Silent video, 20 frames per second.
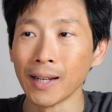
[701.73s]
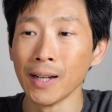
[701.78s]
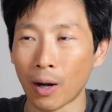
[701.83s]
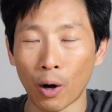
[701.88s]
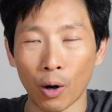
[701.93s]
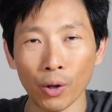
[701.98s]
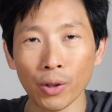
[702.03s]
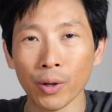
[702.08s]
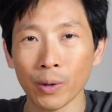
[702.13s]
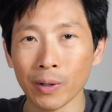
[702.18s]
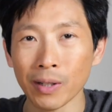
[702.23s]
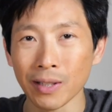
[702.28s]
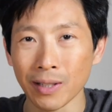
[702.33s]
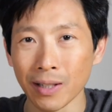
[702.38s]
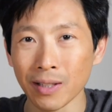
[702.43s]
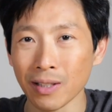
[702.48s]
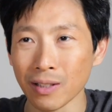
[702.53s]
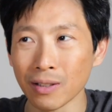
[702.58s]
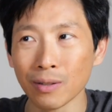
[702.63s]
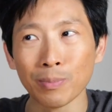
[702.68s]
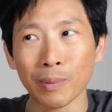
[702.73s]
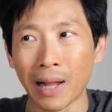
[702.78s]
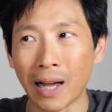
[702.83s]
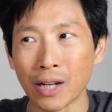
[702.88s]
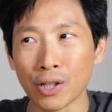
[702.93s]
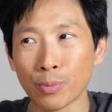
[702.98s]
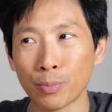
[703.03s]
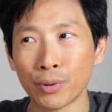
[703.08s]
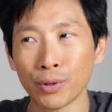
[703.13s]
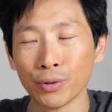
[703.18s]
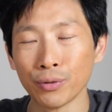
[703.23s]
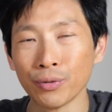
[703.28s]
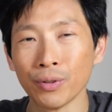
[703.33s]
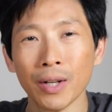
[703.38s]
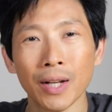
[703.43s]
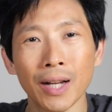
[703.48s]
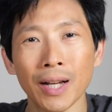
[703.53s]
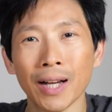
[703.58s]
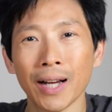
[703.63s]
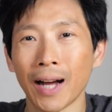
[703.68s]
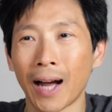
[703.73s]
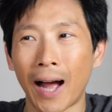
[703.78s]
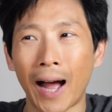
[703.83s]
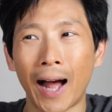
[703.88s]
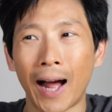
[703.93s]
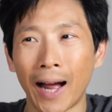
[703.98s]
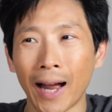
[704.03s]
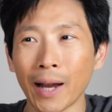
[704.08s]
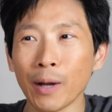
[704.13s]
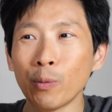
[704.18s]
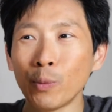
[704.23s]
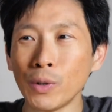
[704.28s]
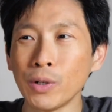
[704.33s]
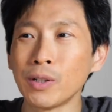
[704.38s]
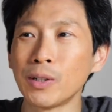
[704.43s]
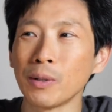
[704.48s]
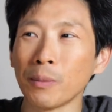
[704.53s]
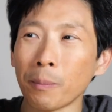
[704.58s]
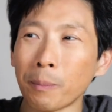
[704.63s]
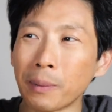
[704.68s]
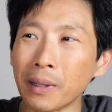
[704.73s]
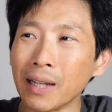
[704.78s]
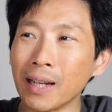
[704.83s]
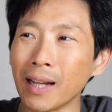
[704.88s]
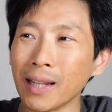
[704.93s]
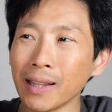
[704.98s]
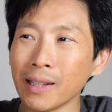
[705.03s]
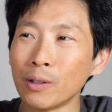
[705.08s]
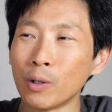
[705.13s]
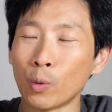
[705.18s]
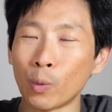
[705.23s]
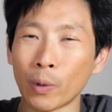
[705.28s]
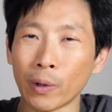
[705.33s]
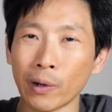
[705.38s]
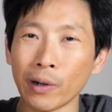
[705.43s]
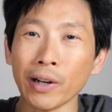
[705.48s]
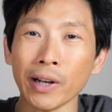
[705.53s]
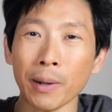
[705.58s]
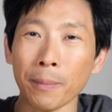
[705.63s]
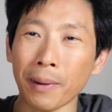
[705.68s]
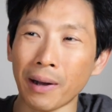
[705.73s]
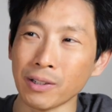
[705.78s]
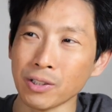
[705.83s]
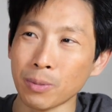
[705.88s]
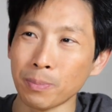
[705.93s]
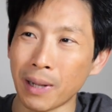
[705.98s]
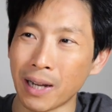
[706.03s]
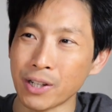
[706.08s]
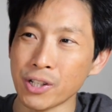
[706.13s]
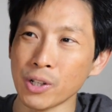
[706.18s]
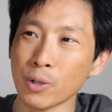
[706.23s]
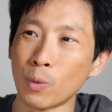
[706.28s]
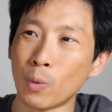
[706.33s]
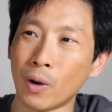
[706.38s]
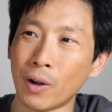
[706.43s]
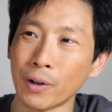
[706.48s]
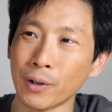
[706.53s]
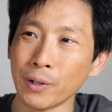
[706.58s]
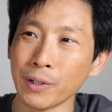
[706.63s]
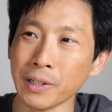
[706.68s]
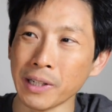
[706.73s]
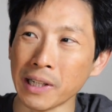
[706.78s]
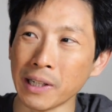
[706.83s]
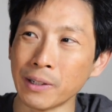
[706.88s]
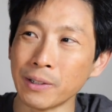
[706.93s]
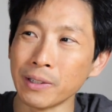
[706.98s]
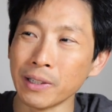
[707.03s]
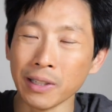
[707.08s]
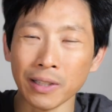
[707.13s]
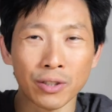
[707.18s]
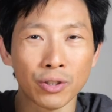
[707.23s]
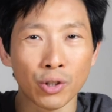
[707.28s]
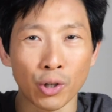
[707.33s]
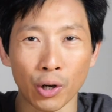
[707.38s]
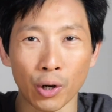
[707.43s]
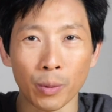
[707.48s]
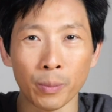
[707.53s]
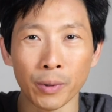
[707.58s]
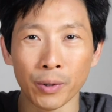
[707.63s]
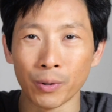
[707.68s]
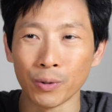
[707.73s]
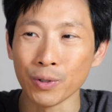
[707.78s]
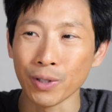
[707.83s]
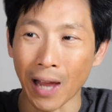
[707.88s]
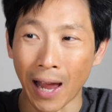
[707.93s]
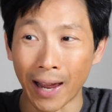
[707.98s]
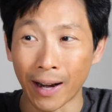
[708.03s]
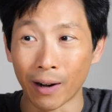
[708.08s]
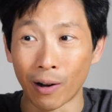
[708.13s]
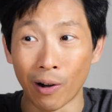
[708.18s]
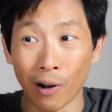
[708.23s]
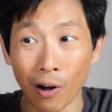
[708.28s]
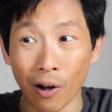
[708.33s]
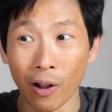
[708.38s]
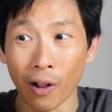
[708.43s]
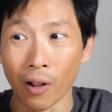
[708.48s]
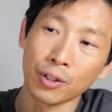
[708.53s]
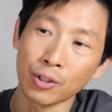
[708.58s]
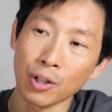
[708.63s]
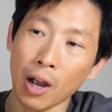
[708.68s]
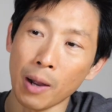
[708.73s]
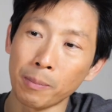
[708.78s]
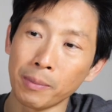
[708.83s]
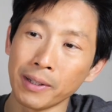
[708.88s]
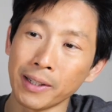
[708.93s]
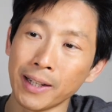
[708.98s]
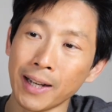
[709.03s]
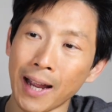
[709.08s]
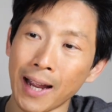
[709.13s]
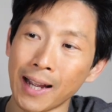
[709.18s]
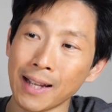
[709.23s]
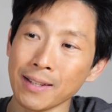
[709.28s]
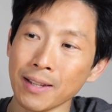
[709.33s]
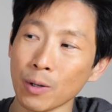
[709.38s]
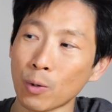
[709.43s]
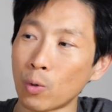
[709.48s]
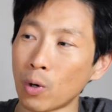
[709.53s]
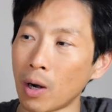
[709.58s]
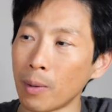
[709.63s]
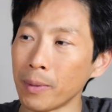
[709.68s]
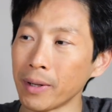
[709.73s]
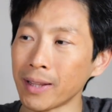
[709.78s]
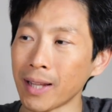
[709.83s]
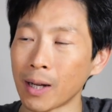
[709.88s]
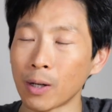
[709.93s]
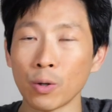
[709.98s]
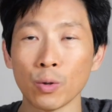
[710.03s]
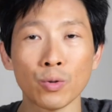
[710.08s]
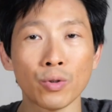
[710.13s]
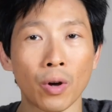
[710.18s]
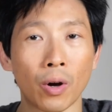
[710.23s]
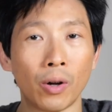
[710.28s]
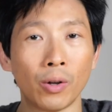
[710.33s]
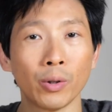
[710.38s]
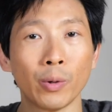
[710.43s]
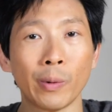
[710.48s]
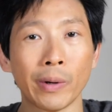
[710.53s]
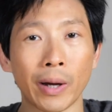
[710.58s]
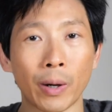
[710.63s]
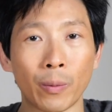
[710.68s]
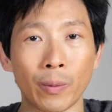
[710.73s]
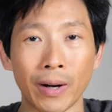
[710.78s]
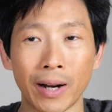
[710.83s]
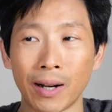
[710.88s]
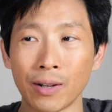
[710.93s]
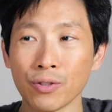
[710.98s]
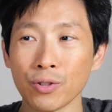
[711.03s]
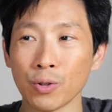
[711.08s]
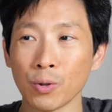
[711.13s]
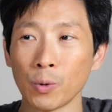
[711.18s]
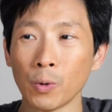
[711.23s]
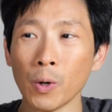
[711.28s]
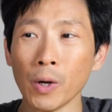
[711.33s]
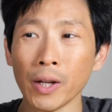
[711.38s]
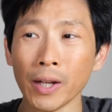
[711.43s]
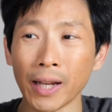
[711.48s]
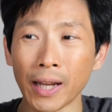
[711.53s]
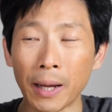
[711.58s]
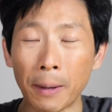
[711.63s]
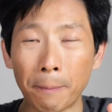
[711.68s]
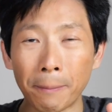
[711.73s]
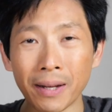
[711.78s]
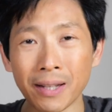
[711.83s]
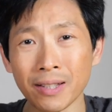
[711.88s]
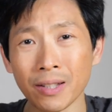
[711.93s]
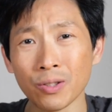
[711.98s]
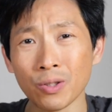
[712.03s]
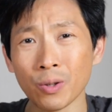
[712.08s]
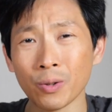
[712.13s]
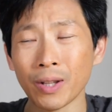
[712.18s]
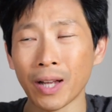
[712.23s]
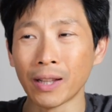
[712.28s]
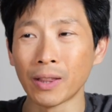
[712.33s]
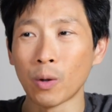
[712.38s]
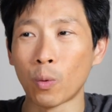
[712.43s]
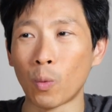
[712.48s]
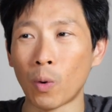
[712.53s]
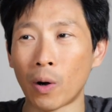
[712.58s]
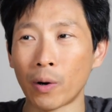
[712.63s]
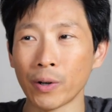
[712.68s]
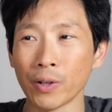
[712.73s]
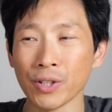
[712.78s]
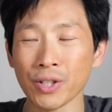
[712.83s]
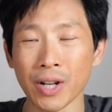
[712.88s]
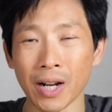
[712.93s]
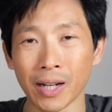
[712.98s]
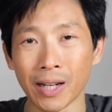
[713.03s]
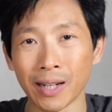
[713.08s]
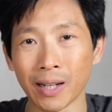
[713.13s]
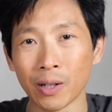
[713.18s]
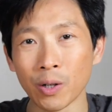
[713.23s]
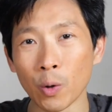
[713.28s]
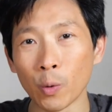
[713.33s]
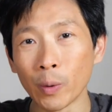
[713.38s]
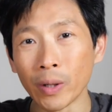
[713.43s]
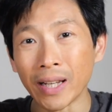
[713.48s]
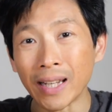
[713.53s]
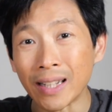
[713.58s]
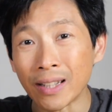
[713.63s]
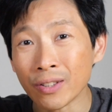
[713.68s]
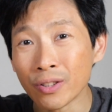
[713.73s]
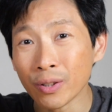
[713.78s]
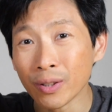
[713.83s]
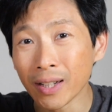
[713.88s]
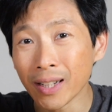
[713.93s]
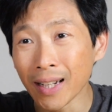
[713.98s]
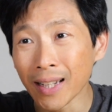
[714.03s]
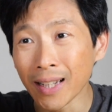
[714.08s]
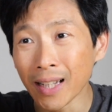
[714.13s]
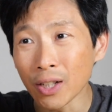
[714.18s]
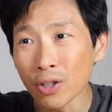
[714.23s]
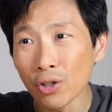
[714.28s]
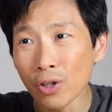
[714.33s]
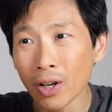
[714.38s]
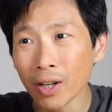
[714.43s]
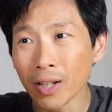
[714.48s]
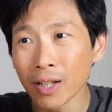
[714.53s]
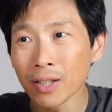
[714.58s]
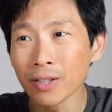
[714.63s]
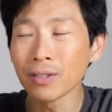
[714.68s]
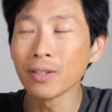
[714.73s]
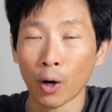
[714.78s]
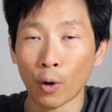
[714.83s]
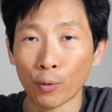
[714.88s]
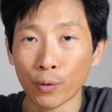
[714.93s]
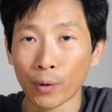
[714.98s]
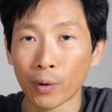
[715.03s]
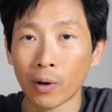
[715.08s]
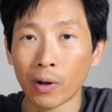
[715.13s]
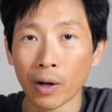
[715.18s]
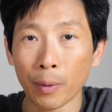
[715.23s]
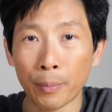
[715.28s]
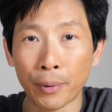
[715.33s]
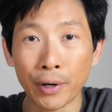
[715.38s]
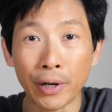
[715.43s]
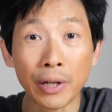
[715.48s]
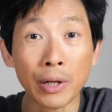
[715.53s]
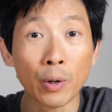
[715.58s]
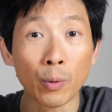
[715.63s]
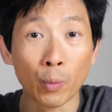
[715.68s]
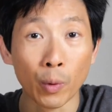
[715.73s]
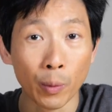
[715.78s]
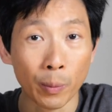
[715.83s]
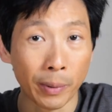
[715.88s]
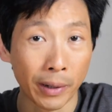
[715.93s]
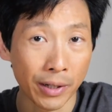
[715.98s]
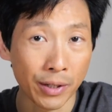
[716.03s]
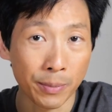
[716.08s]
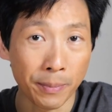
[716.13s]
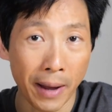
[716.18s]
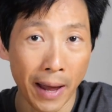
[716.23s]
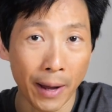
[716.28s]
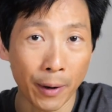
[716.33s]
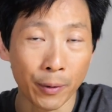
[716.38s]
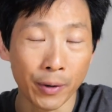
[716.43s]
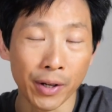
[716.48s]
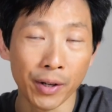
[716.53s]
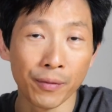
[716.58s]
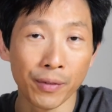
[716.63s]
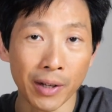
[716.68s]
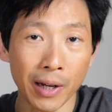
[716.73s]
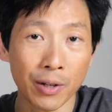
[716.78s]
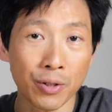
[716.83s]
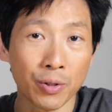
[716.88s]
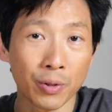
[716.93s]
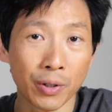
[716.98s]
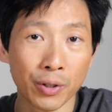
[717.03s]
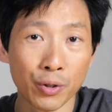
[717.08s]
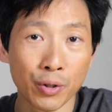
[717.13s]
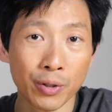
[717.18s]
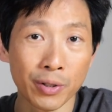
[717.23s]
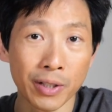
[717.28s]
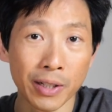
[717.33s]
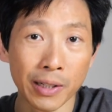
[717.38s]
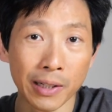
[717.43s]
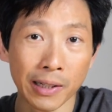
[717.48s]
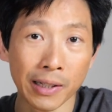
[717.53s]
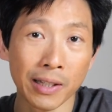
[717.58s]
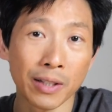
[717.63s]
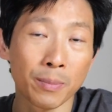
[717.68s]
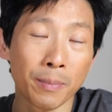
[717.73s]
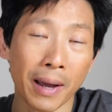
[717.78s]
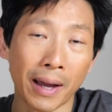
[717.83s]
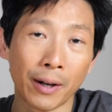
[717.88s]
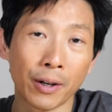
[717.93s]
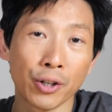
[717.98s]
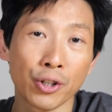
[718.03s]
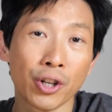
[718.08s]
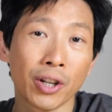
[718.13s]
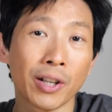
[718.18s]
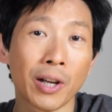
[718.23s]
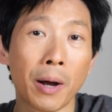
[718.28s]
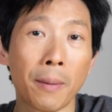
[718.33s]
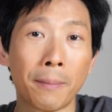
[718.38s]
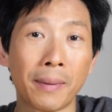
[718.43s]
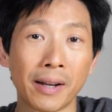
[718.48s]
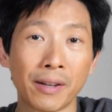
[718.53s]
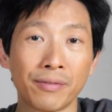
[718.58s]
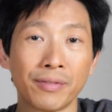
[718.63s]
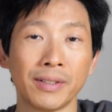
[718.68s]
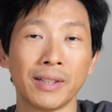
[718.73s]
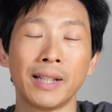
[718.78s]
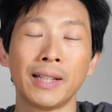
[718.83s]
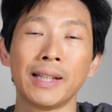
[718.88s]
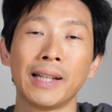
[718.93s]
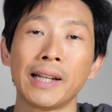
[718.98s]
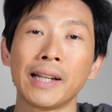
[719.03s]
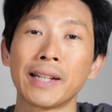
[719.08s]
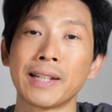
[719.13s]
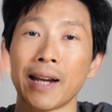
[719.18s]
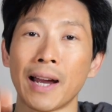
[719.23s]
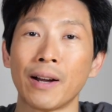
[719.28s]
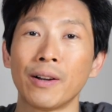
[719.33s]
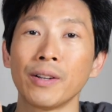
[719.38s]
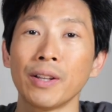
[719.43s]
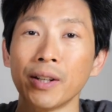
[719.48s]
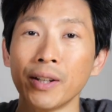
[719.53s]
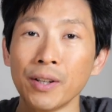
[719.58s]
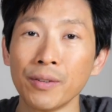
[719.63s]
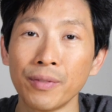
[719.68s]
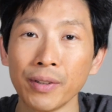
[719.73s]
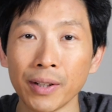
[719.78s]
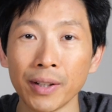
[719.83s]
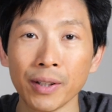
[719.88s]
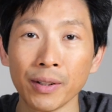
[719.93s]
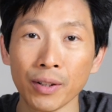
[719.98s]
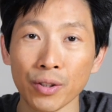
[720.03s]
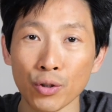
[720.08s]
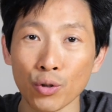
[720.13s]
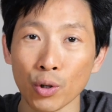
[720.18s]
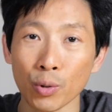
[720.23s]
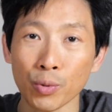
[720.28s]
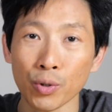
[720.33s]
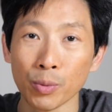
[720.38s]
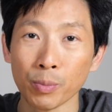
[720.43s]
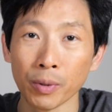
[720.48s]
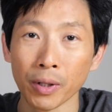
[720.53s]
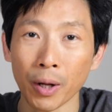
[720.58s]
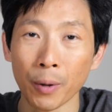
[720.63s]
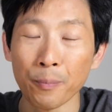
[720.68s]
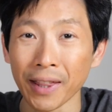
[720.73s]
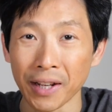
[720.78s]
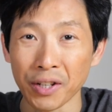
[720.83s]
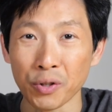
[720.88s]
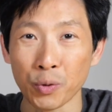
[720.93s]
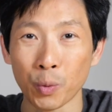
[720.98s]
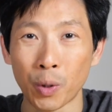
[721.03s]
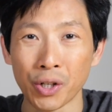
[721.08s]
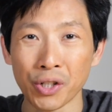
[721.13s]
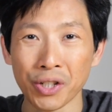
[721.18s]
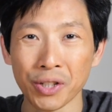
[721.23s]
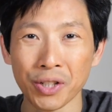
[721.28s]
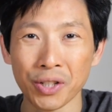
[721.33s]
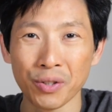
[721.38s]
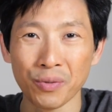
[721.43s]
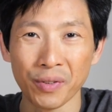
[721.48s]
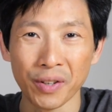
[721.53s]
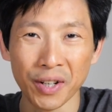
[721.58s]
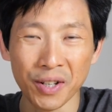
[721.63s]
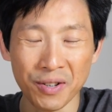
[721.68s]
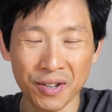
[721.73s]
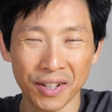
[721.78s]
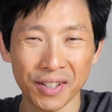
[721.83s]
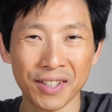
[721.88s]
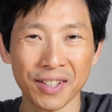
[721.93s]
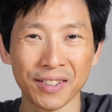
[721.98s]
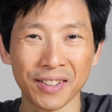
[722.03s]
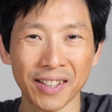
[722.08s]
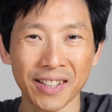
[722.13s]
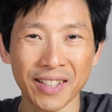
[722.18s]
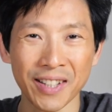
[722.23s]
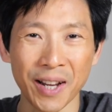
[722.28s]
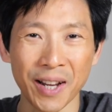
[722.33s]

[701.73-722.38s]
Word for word: Although it says it's splash proof, I would be a little worried about splashing water near these terminals at all. The top lid has a grommet that goes all the way around, so it makes it so that the water is not going to go into the electronics. Overall, a pretty robust battery. If you guys are interested in this battery, check out my affiliate link down in the video description below. Thanks for watching this video. Until next